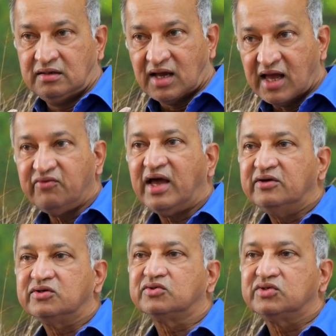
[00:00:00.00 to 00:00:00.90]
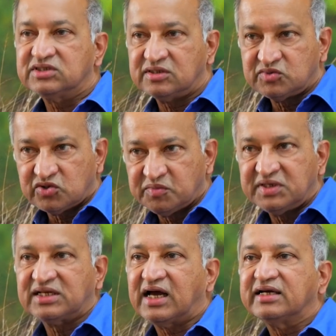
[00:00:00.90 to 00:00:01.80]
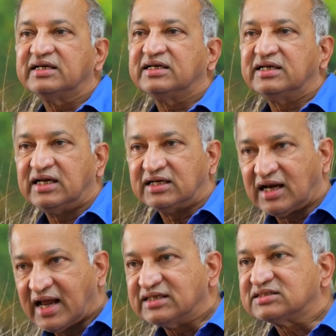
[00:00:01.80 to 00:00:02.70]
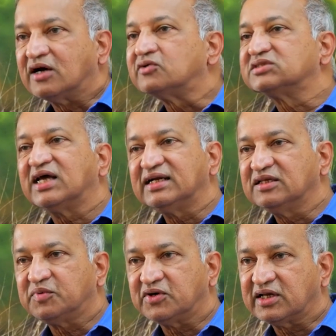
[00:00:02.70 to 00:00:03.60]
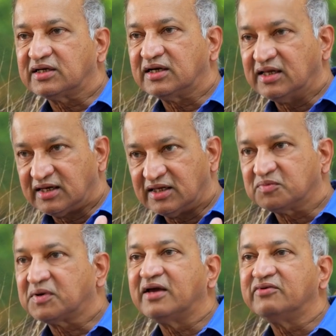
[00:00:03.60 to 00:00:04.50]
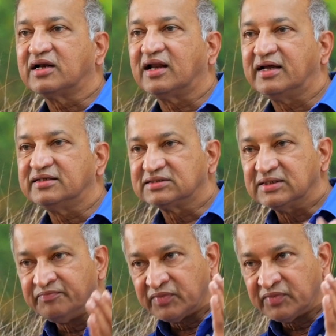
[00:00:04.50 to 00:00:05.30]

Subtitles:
high-value tourism should be targeted at lands outside the protected areas, private lands,